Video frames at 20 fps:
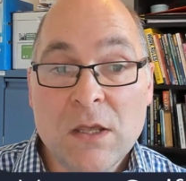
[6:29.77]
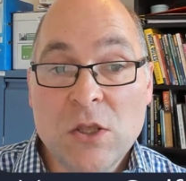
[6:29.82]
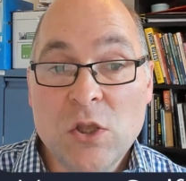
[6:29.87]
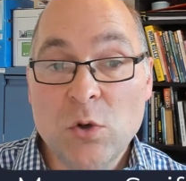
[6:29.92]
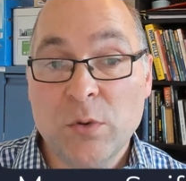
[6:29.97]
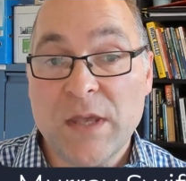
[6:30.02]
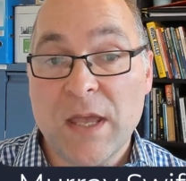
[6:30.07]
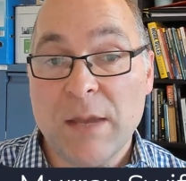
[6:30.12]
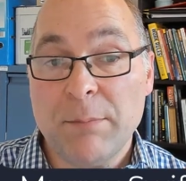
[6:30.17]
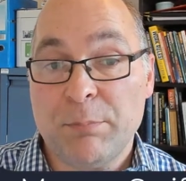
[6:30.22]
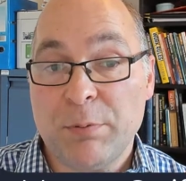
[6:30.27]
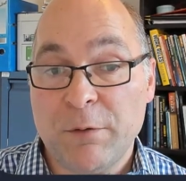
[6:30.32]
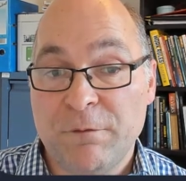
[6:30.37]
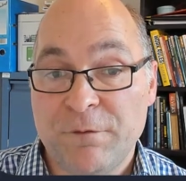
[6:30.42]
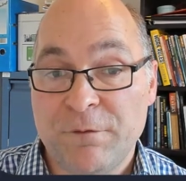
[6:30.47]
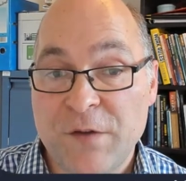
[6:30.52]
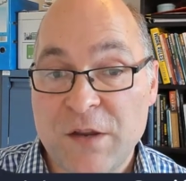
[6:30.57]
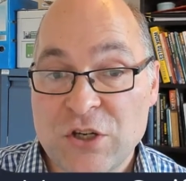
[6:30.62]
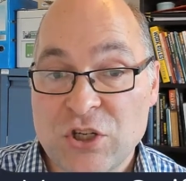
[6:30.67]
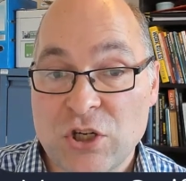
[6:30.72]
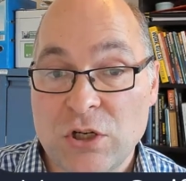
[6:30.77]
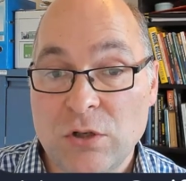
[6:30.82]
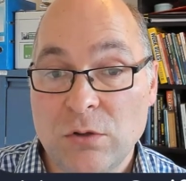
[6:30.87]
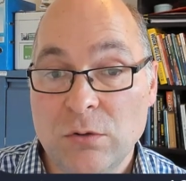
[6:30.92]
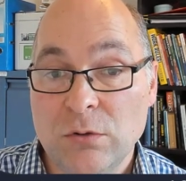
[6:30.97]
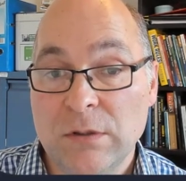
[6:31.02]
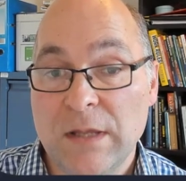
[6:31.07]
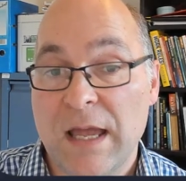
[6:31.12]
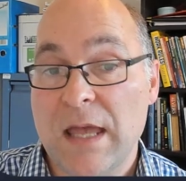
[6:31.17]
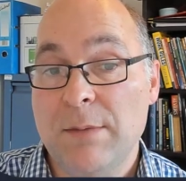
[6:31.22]
You'll get
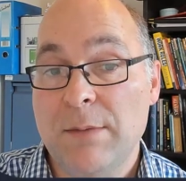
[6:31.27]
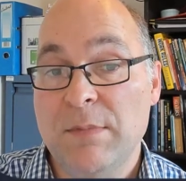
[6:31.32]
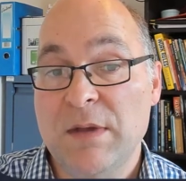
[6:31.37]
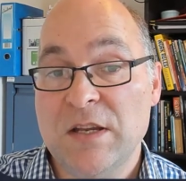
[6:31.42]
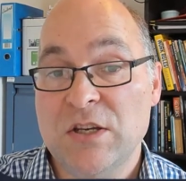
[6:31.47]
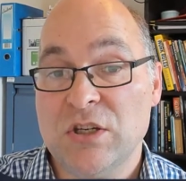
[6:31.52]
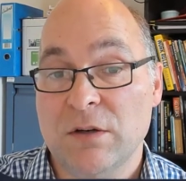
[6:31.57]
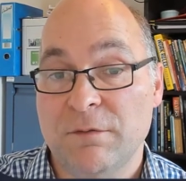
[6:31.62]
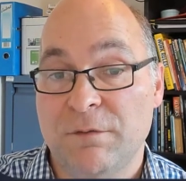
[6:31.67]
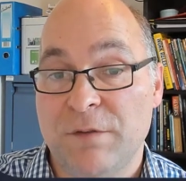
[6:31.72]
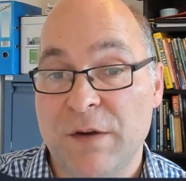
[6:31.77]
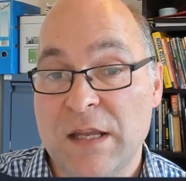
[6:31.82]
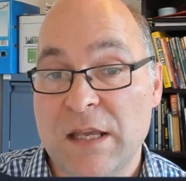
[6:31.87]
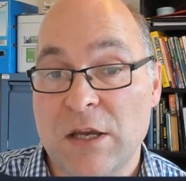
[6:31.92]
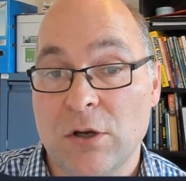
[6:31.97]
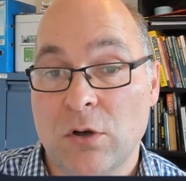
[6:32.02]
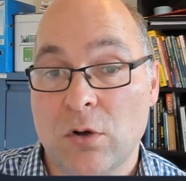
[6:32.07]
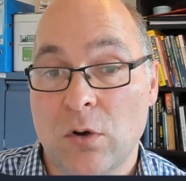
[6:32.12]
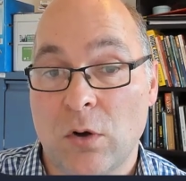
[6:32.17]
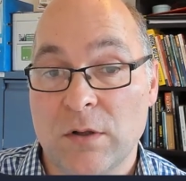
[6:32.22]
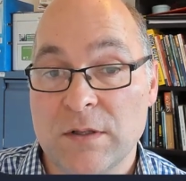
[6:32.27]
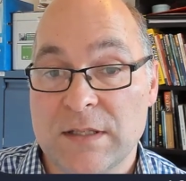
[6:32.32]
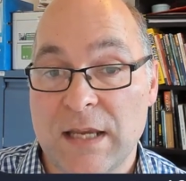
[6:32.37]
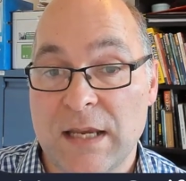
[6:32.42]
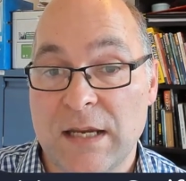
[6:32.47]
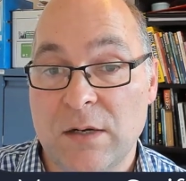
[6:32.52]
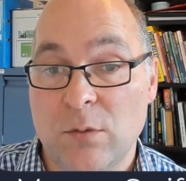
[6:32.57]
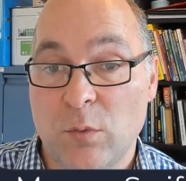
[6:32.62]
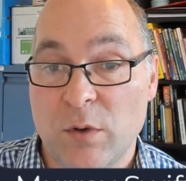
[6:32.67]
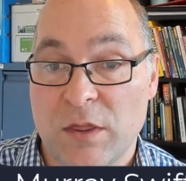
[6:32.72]
professional image and video
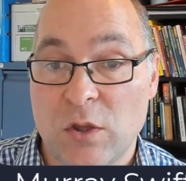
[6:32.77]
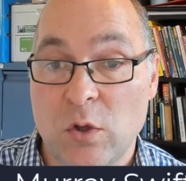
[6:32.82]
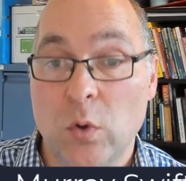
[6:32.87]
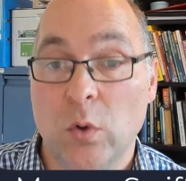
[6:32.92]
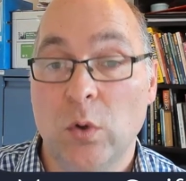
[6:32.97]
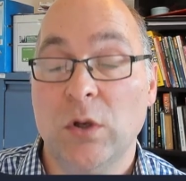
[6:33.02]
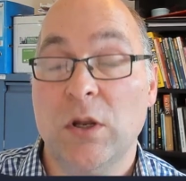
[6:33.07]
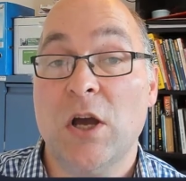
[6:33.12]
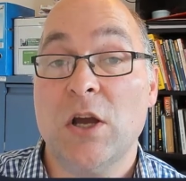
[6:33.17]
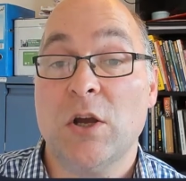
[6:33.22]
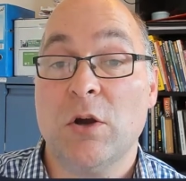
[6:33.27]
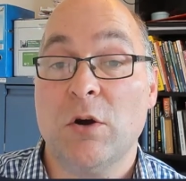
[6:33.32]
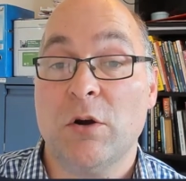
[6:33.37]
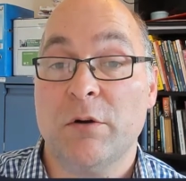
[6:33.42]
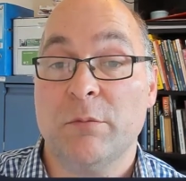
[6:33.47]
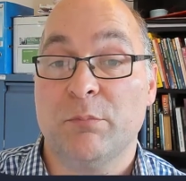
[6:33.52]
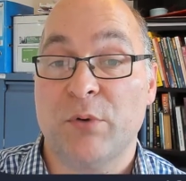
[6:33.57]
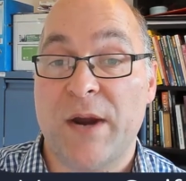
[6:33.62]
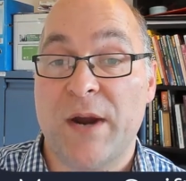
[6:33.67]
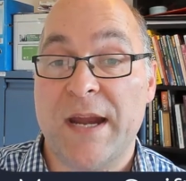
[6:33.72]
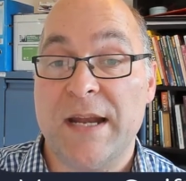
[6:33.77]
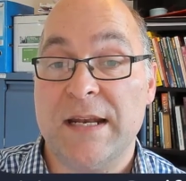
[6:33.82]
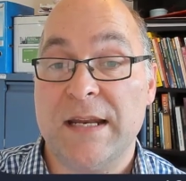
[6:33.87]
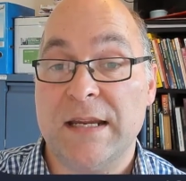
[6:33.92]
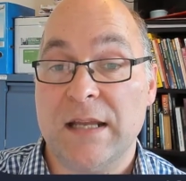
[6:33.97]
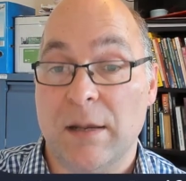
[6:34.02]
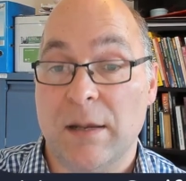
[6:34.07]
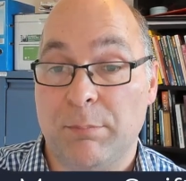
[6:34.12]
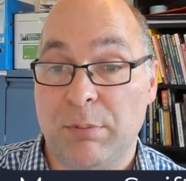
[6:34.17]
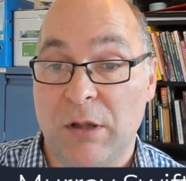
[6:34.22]
content with your logo and
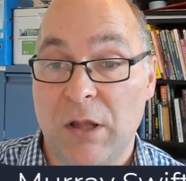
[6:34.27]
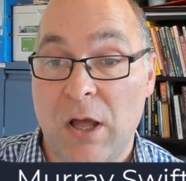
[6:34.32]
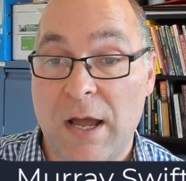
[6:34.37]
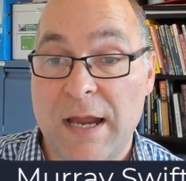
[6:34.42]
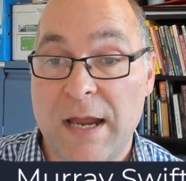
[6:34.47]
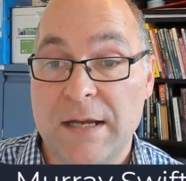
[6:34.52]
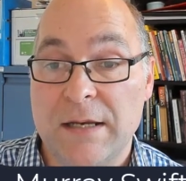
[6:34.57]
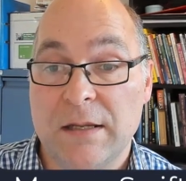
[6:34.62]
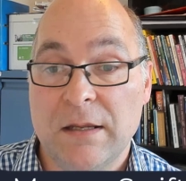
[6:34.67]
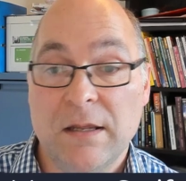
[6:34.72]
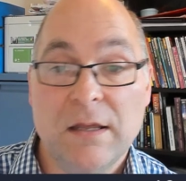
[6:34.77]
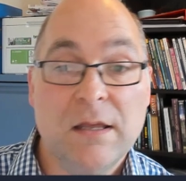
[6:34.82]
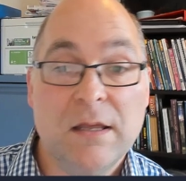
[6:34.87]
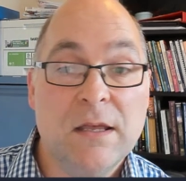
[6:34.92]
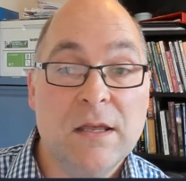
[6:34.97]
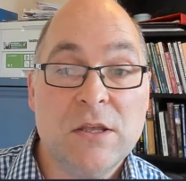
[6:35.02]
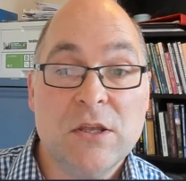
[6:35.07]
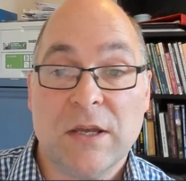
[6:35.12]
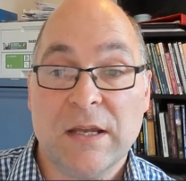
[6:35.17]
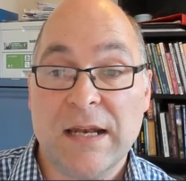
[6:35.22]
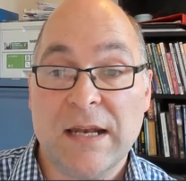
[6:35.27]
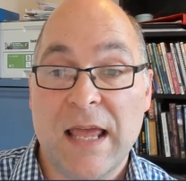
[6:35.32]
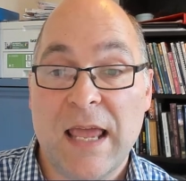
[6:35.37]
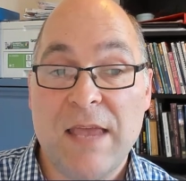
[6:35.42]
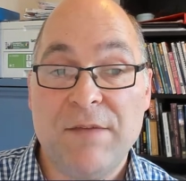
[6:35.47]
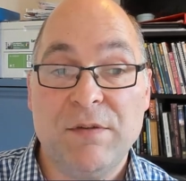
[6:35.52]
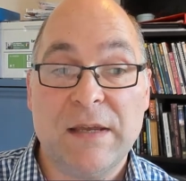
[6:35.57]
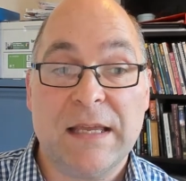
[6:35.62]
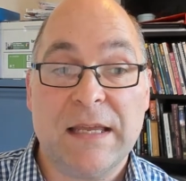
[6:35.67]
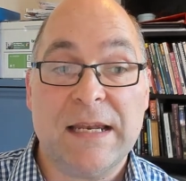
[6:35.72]
branding applied you can
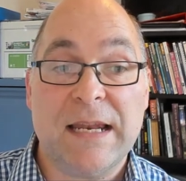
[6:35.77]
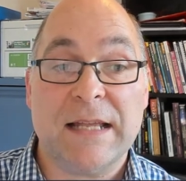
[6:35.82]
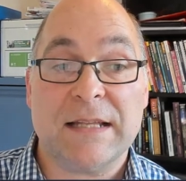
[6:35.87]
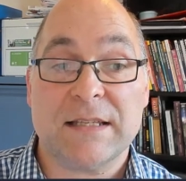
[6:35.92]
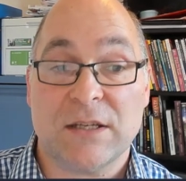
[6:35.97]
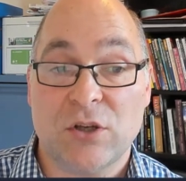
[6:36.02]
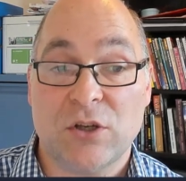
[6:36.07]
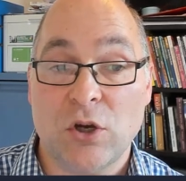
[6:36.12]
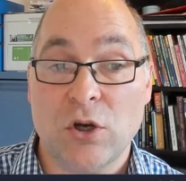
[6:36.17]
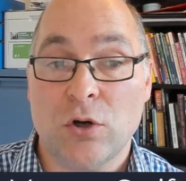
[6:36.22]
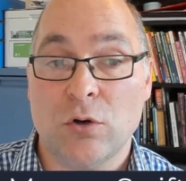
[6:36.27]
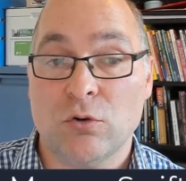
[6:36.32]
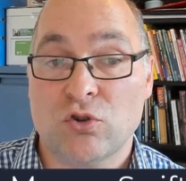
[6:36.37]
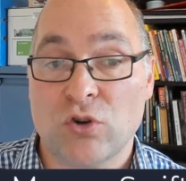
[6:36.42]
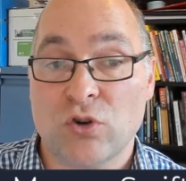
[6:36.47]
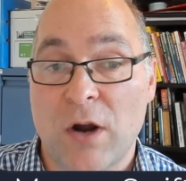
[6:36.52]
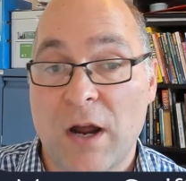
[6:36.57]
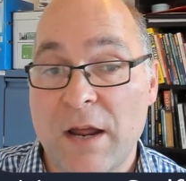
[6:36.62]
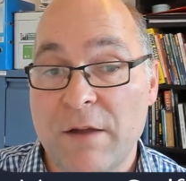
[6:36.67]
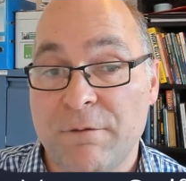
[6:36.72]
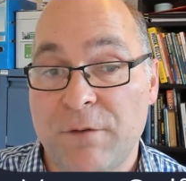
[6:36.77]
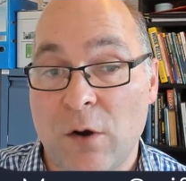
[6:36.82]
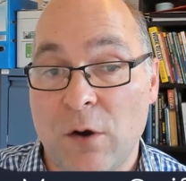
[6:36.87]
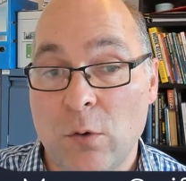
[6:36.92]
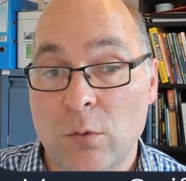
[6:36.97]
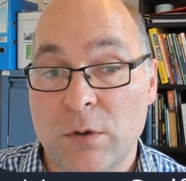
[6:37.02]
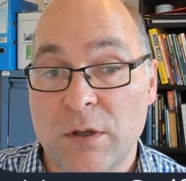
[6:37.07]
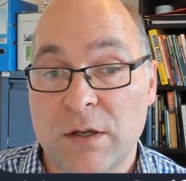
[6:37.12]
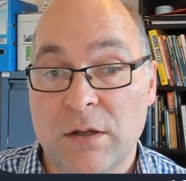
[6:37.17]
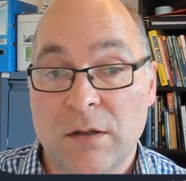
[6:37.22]
even connect a Google Drive
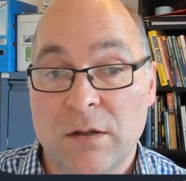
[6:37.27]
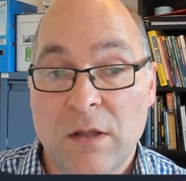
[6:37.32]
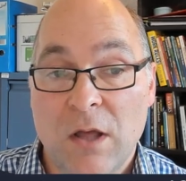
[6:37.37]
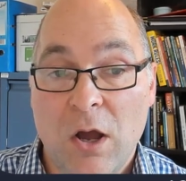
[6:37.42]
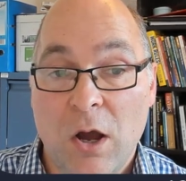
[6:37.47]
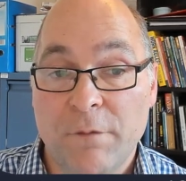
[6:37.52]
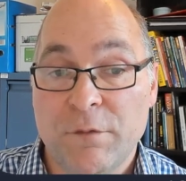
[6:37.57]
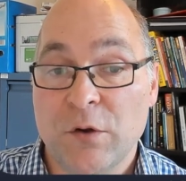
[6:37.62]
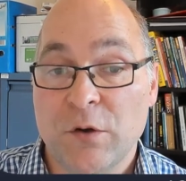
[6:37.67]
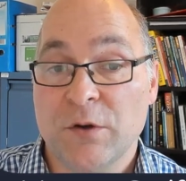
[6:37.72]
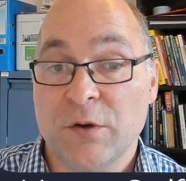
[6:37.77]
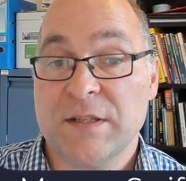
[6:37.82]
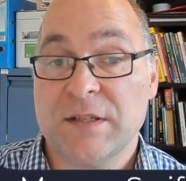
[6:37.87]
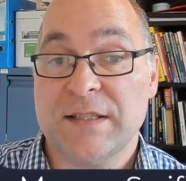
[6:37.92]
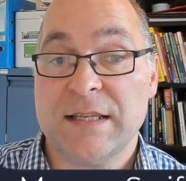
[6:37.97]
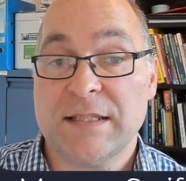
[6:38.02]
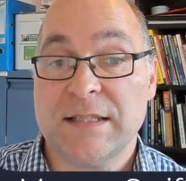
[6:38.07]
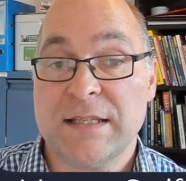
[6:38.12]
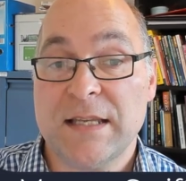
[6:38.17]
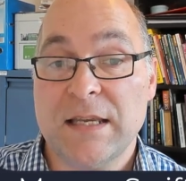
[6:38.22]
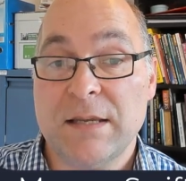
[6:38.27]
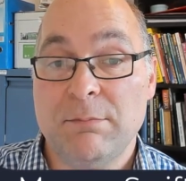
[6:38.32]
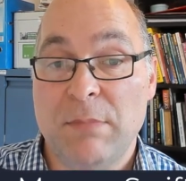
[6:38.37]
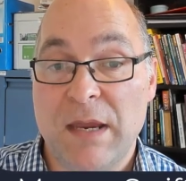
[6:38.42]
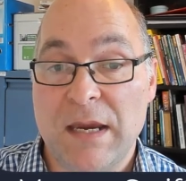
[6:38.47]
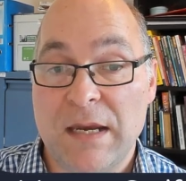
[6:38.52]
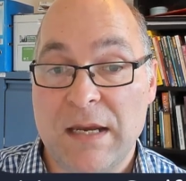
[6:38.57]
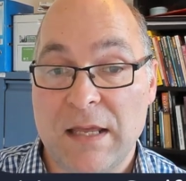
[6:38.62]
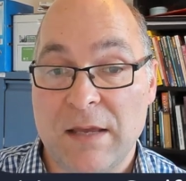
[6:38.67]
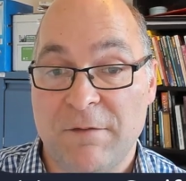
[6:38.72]
folder of your existing
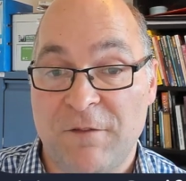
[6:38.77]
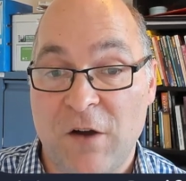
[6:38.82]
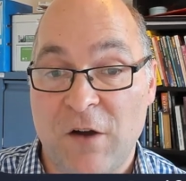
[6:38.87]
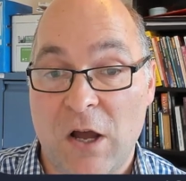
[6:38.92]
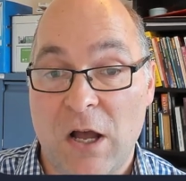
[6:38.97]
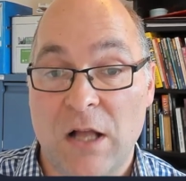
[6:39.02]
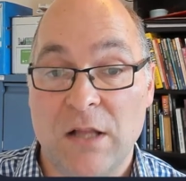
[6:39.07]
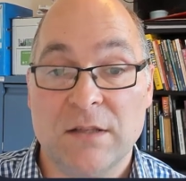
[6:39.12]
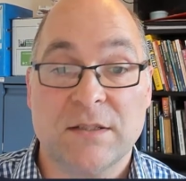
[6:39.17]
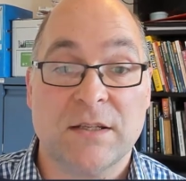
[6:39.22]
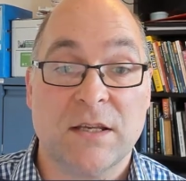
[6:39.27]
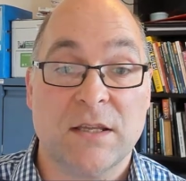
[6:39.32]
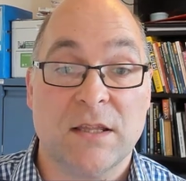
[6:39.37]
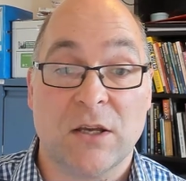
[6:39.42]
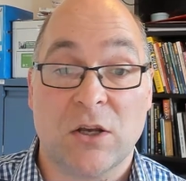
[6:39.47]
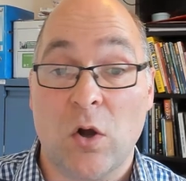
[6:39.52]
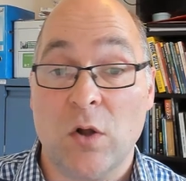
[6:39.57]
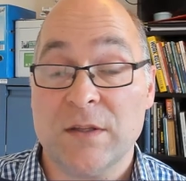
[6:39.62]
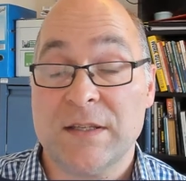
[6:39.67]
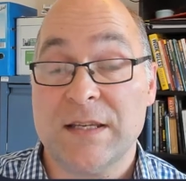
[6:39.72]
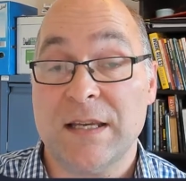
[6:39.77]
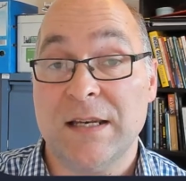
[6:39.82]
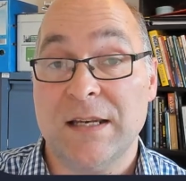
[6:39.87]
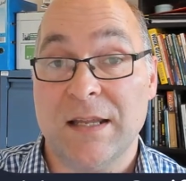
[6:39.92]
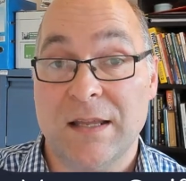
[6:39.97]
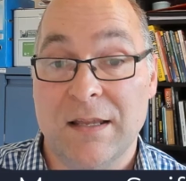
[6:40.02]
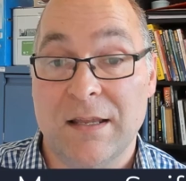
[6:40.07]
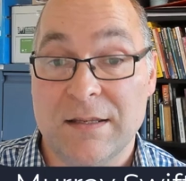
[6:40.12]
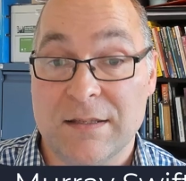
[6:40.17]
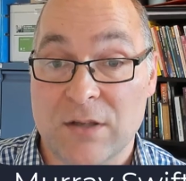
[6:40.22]
media files so the content
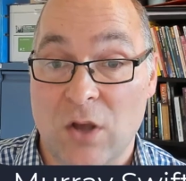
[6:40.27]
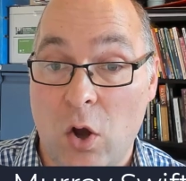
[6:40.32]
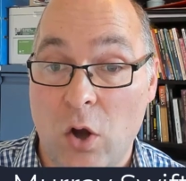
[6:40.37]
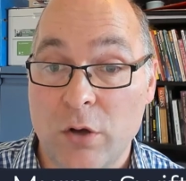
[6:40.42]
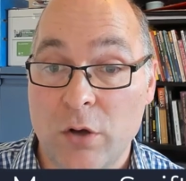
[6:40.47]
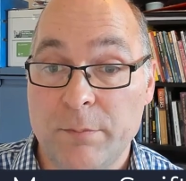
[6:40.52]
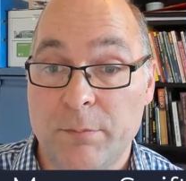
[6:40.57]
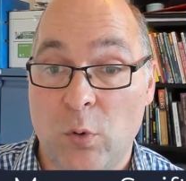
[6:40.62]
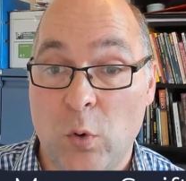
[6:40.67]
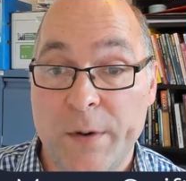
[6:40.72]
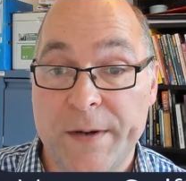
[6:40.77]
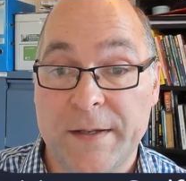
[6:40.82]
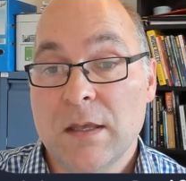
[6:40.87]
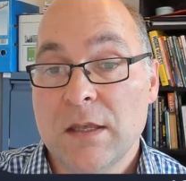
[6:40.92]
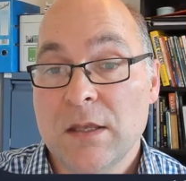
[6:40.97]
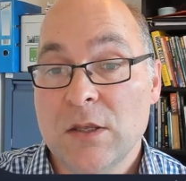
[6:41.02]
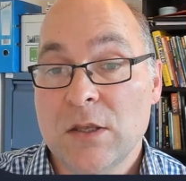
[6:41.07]
is on point.